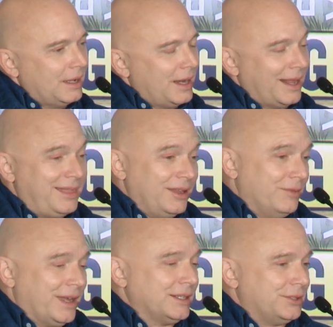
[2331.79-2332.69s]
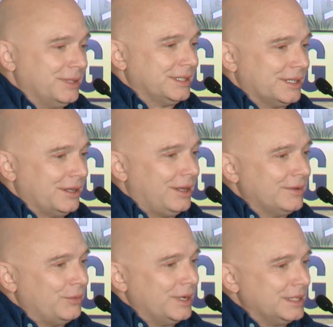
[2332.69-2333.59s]
and I think you've answered this in a lot
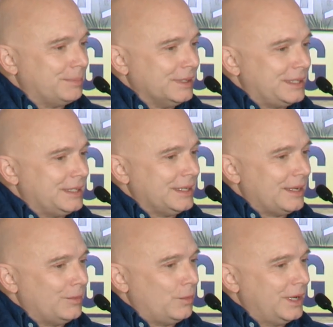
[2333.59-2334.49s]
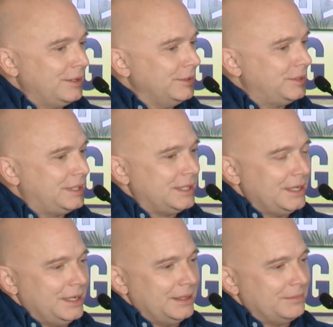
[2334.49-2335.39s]
of ways, but where you
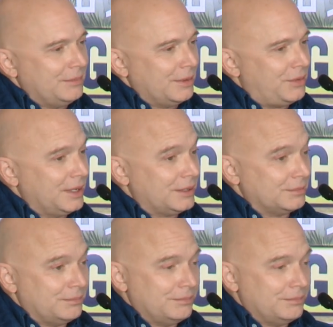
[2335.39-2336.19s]
see the theater